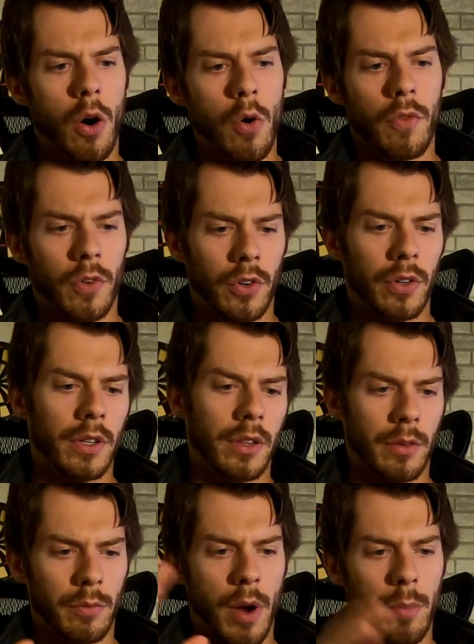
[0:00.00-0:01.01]
over
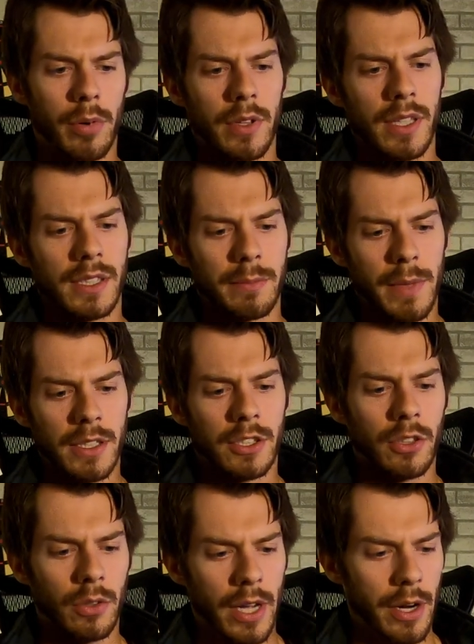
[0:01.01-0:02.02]
the rubber in this
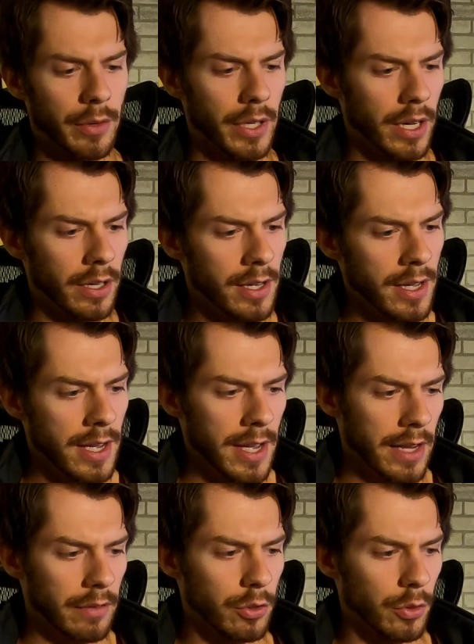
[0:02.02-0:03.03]
midsole area.
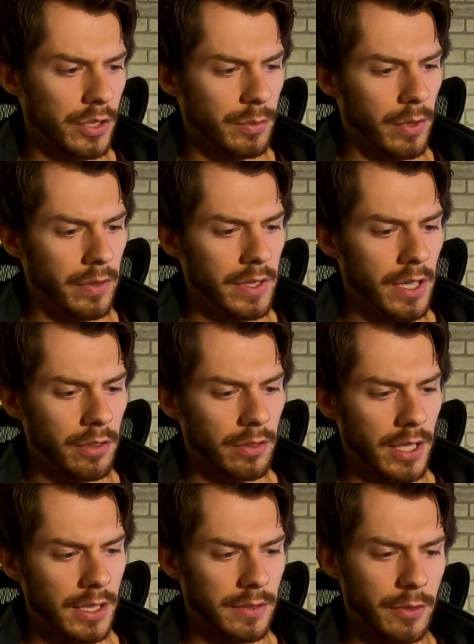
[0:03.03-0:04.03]
And of course, one of the other
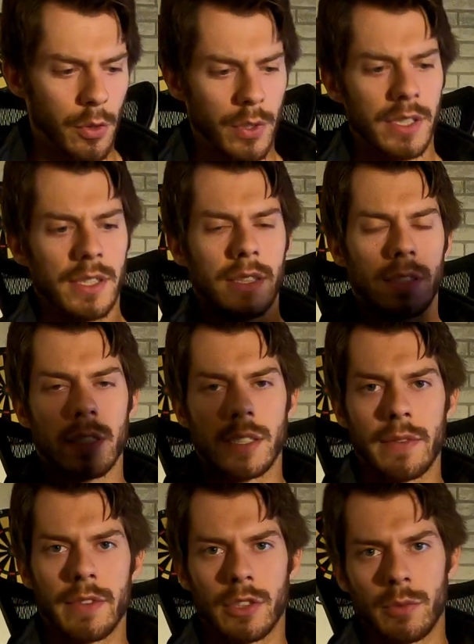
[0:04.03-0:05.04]
things, of course, is it does
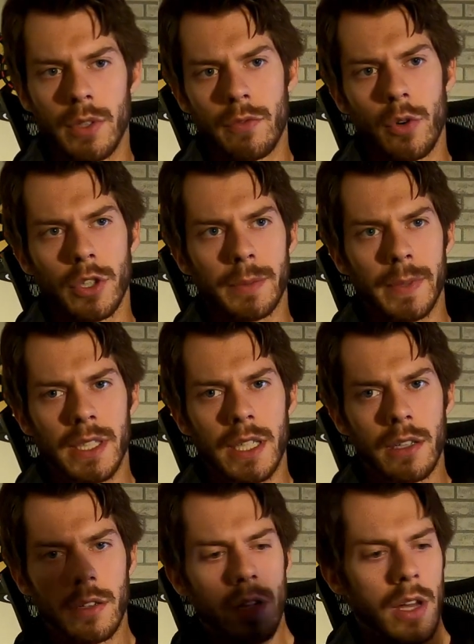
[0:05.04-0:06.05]
have this reinforcement
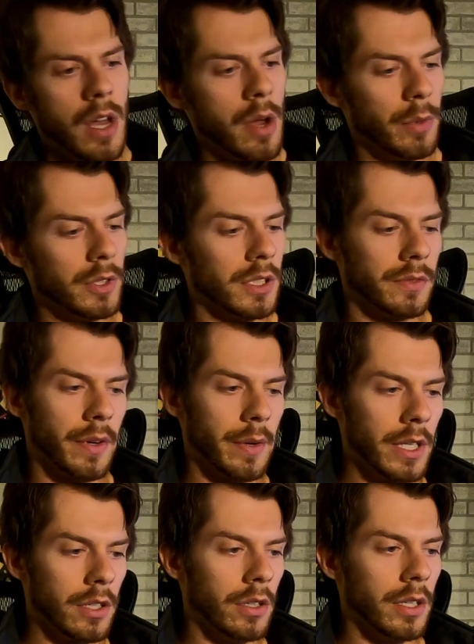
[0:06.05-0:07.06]
here, which is
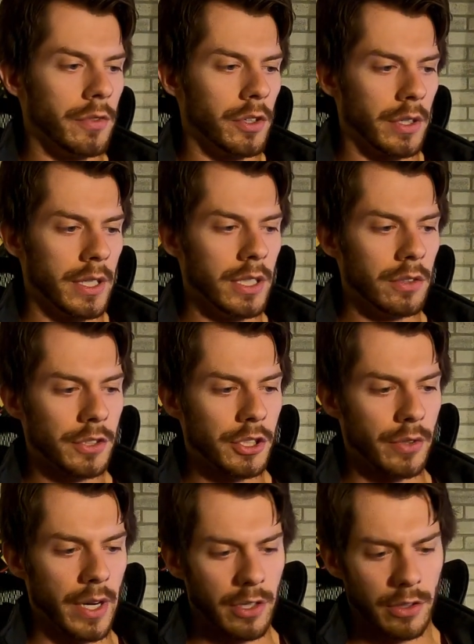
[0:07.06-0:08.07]
very good if you're a heel
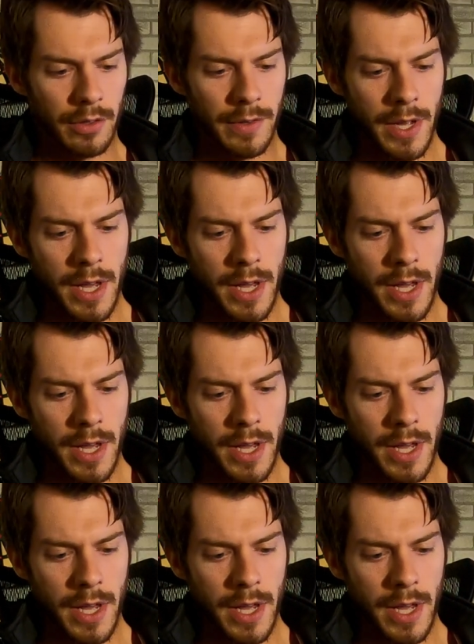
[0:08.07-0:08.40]
striker.